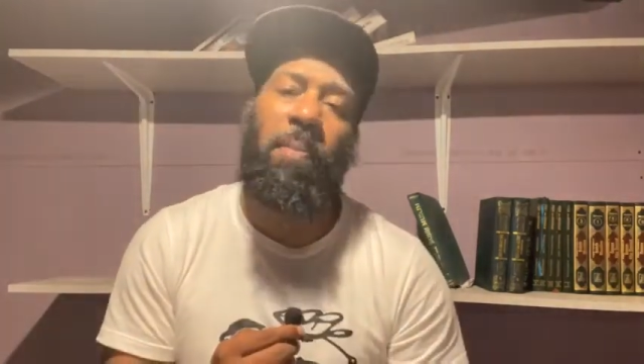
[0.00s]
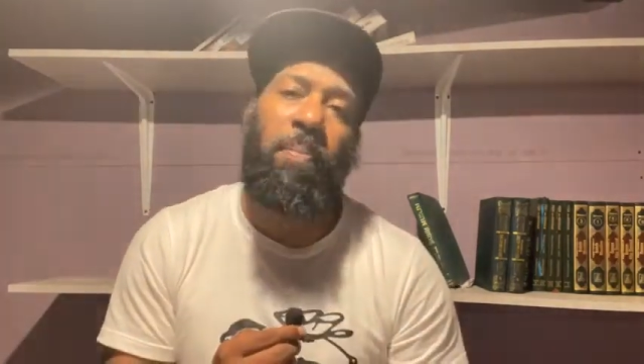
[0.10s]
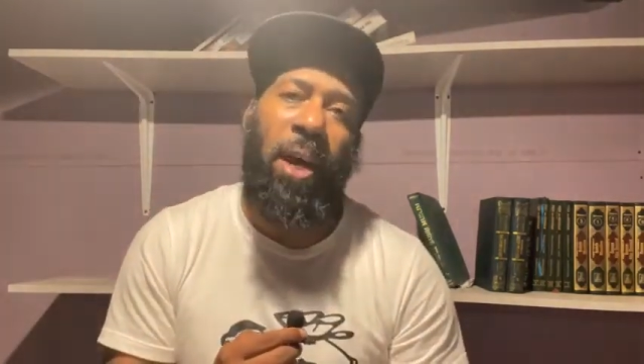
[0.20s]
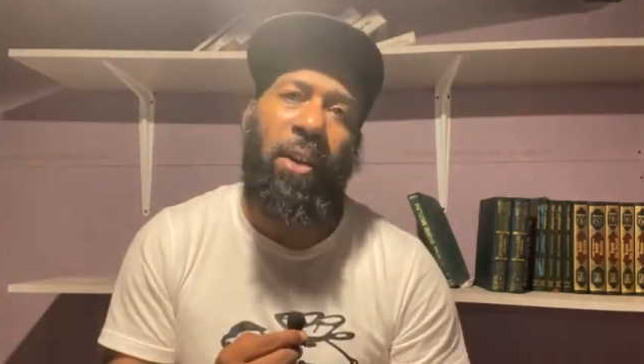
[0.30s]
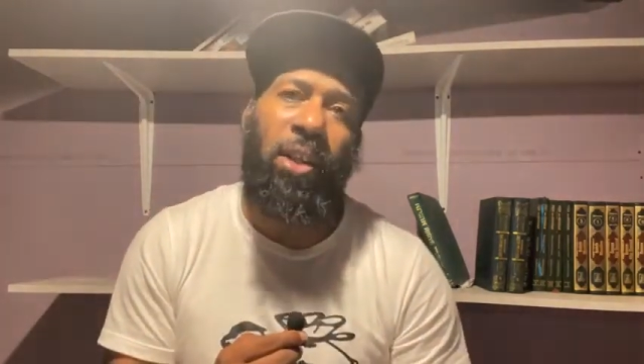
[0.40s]

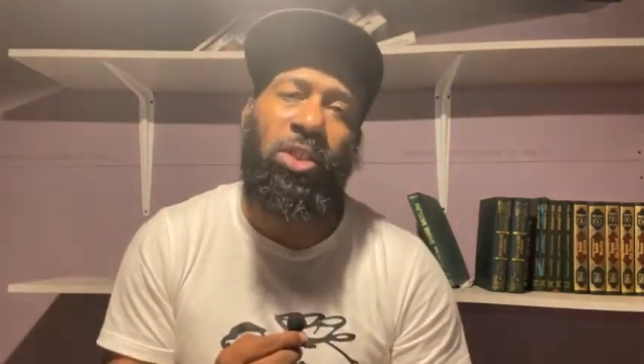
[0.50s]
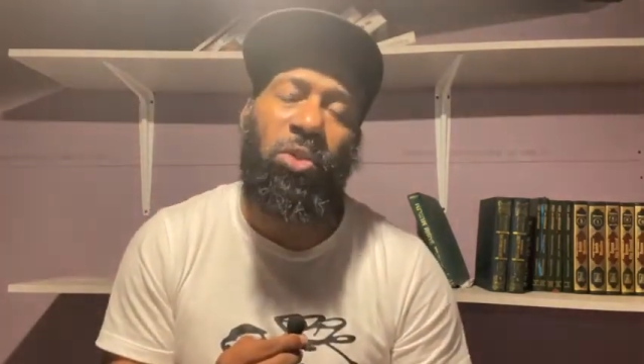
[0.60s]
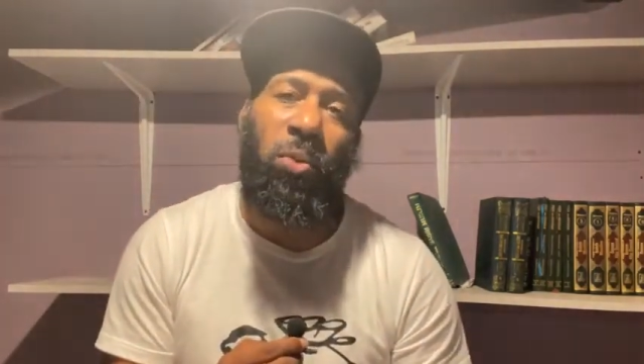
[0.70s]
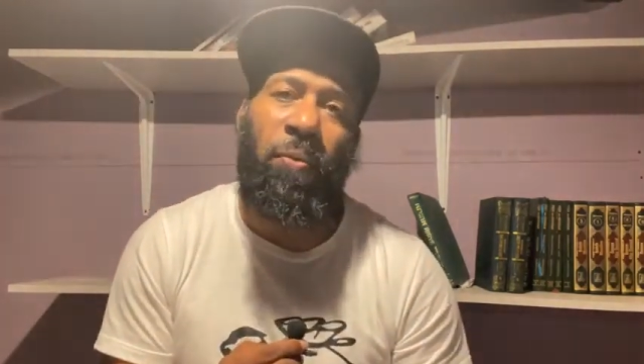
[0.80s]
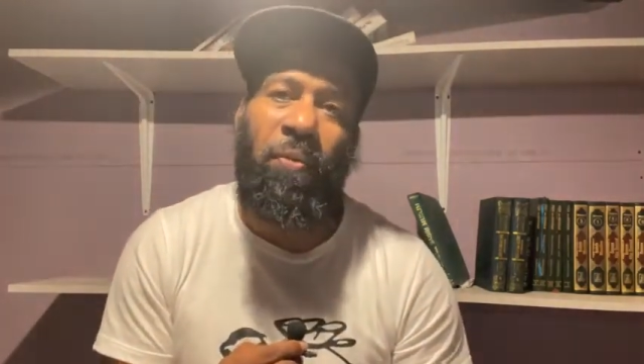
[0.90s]
it better
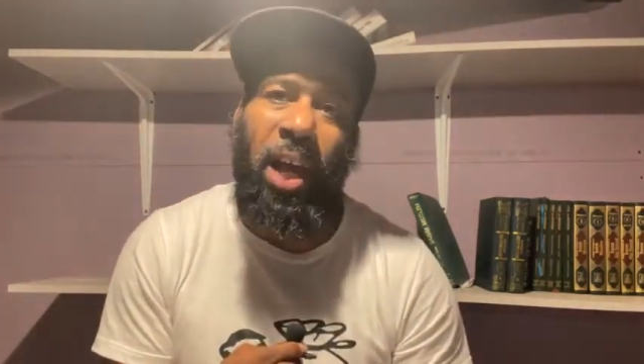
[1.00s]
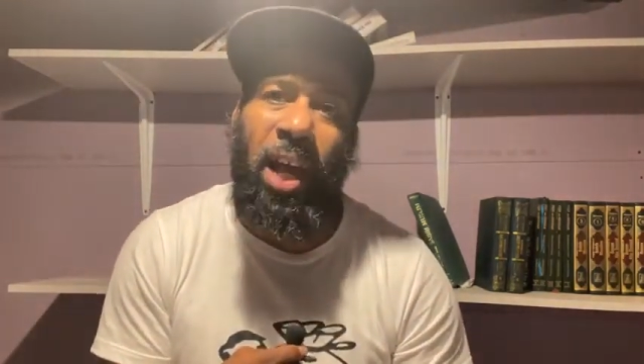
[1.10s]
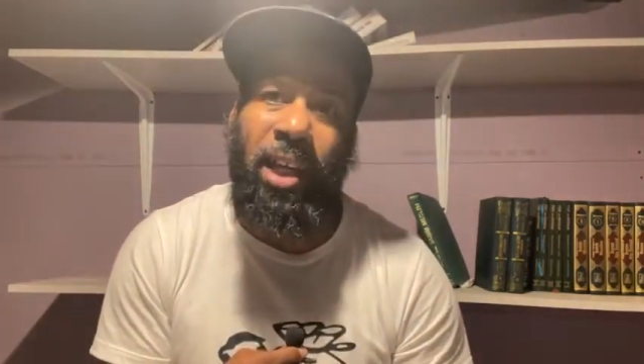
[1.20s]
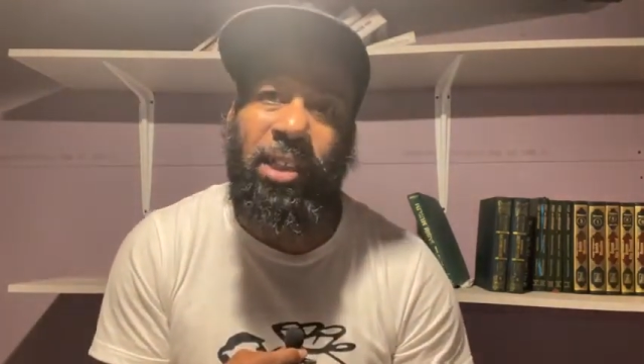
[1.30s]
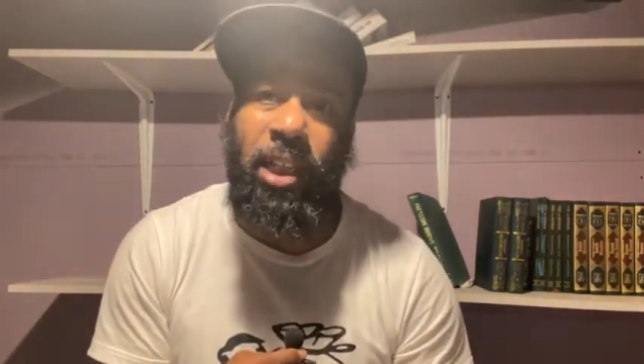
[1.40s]
to
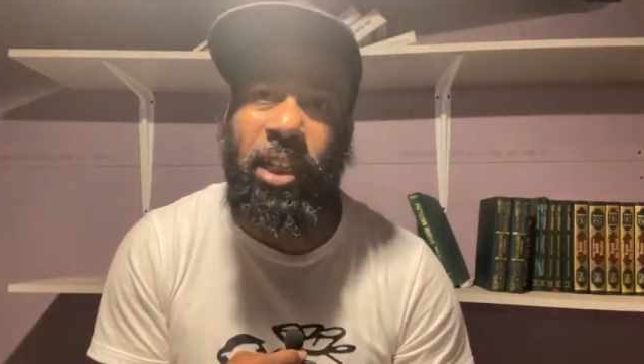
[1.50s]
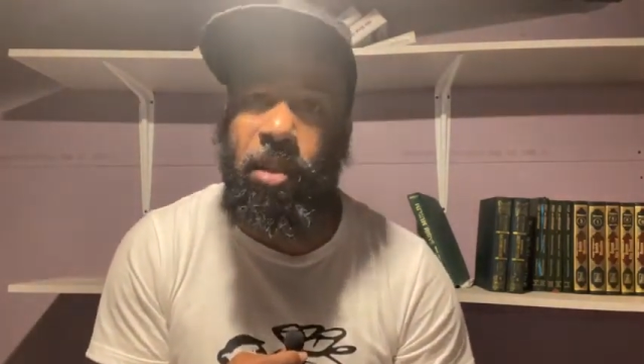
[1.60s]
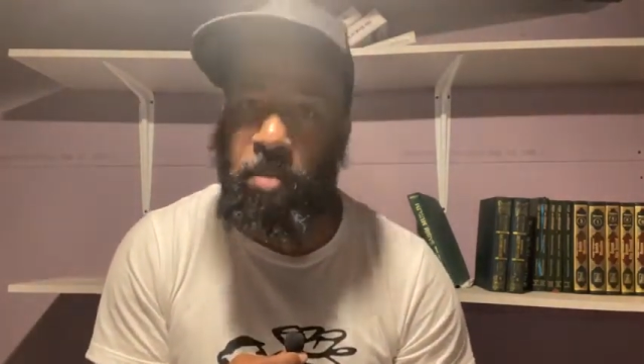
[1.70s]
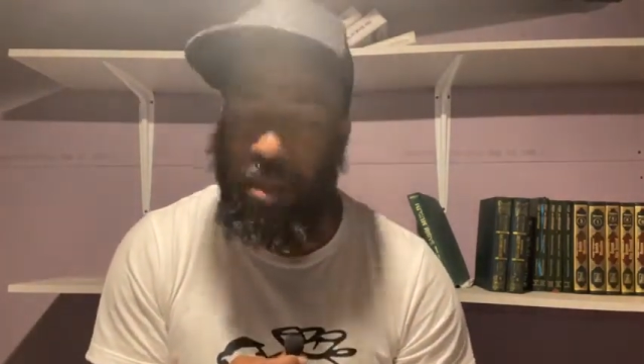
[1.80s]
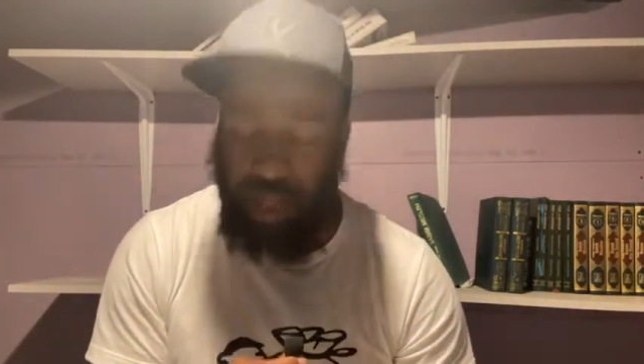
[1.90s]
fast in
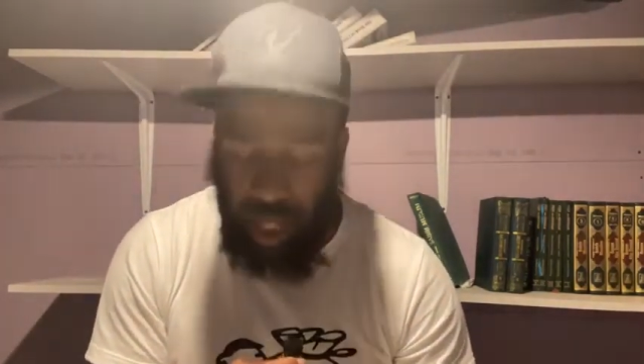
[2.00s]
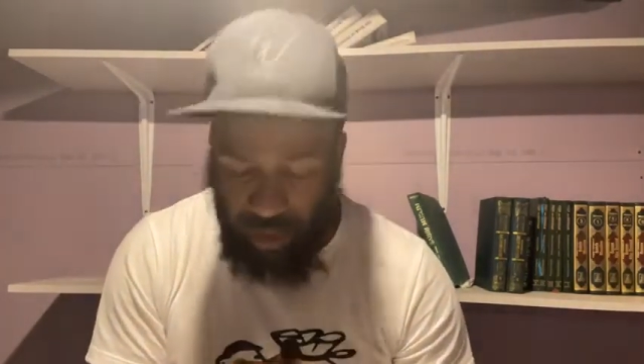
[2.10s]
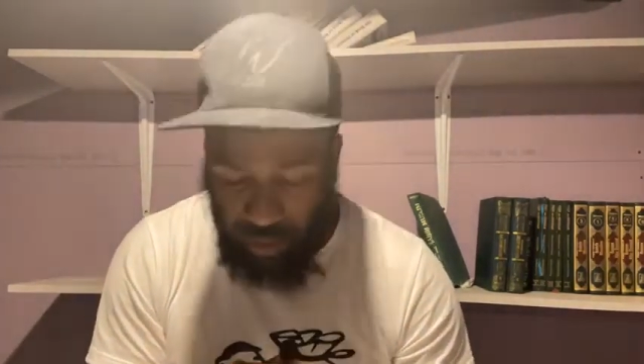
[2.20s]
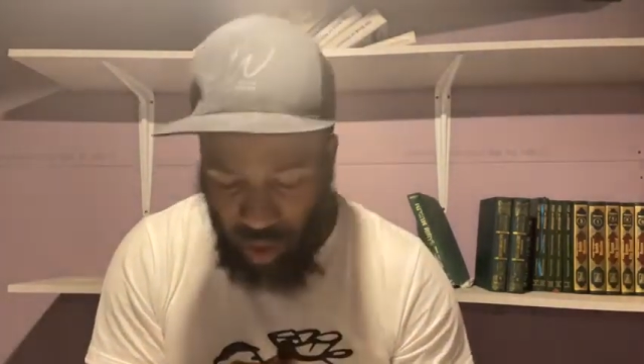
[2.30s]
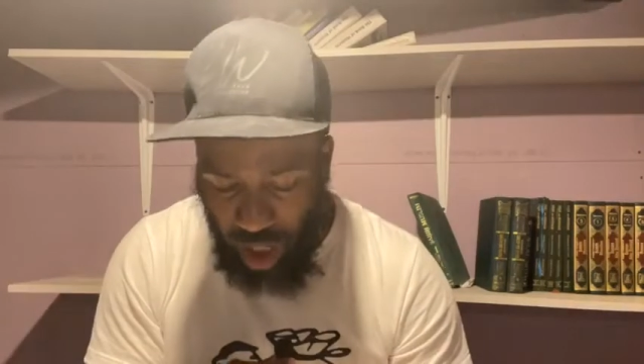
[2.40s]
the month
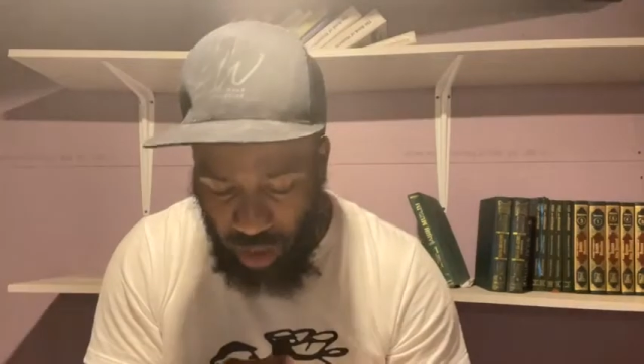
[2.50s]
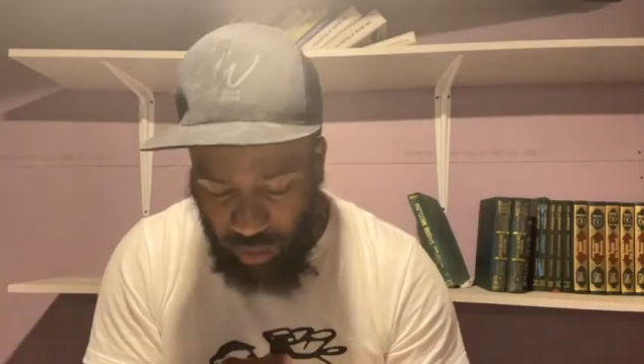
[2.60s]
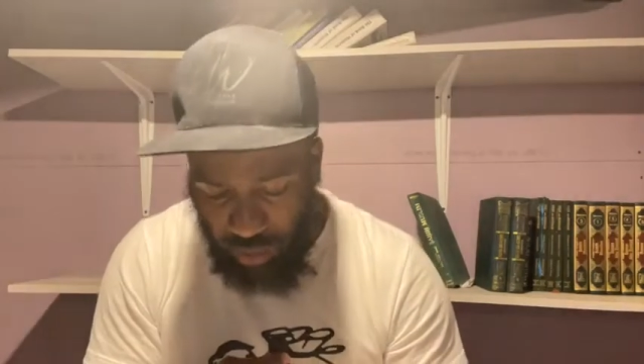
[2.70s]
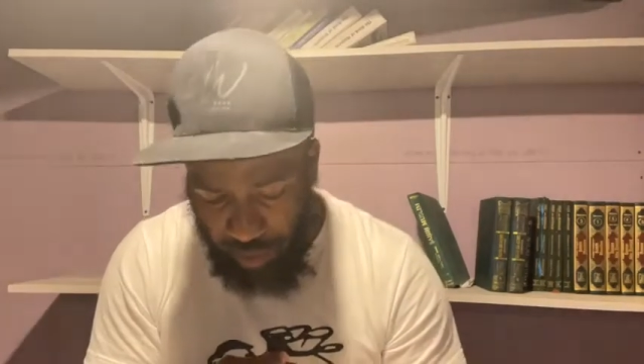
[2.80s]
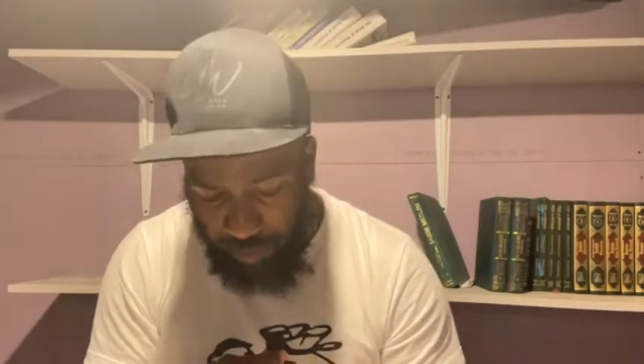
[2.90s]
of
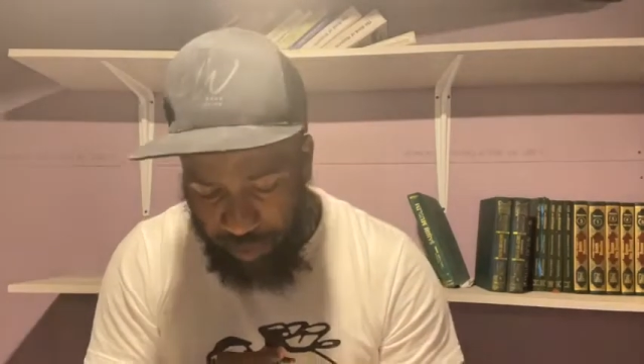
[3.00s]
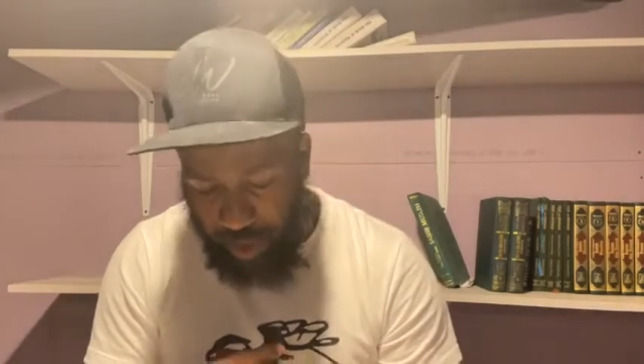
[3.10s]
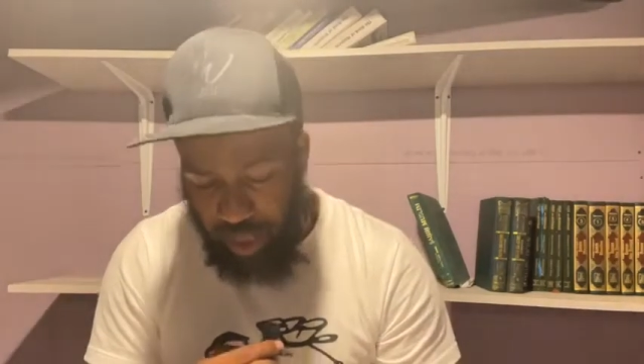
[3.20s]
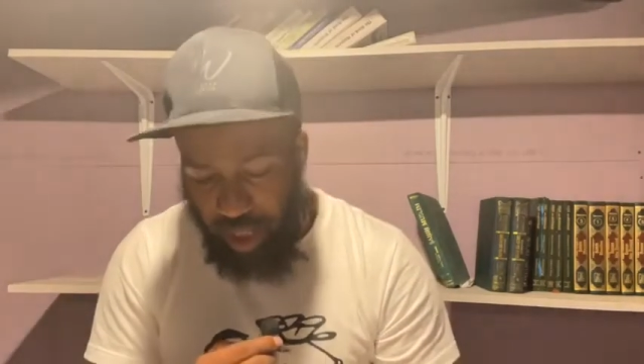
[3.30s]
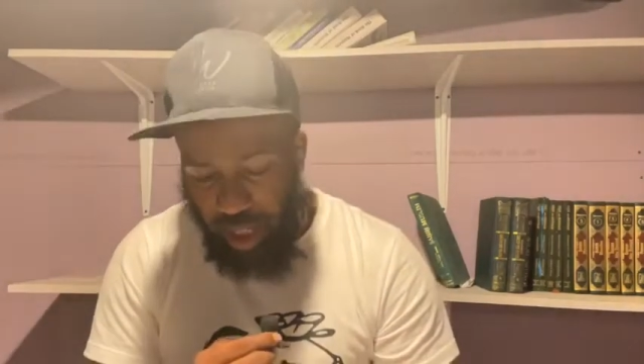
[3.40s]
Muharram?
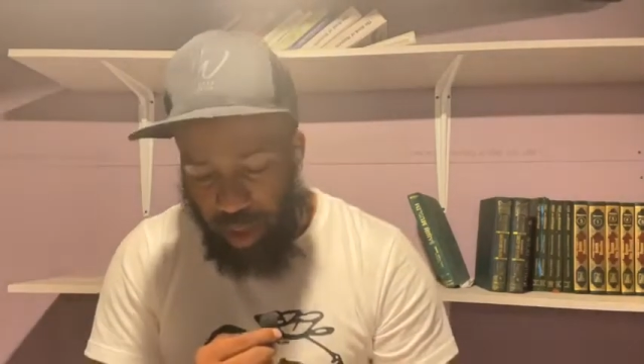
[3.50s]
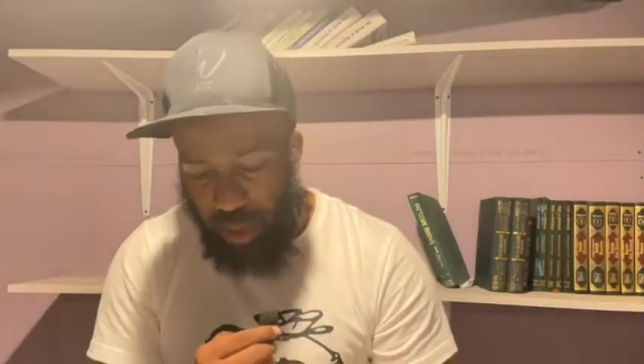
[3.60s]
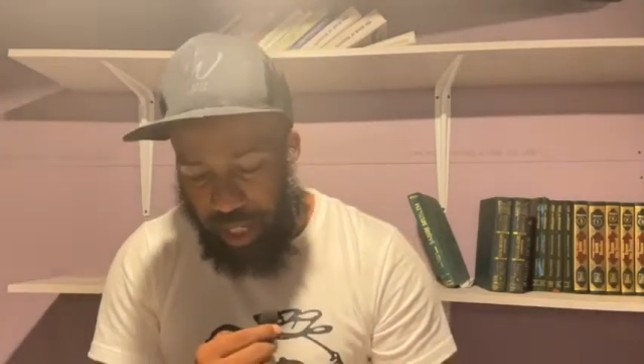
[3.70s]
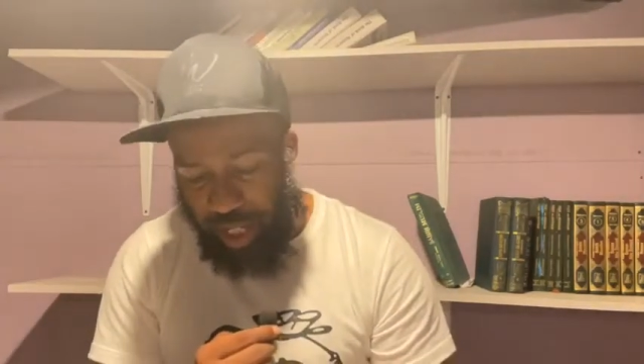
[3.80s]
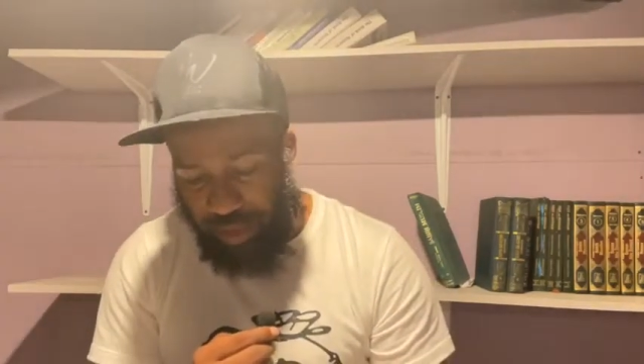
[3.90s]

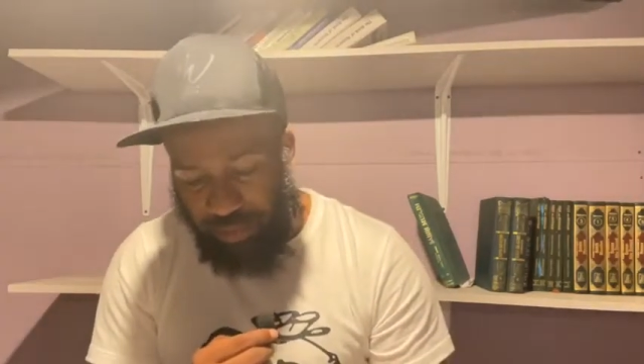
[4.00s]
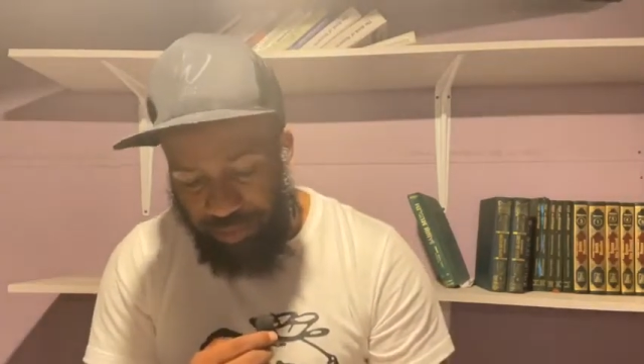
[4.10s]
Okay,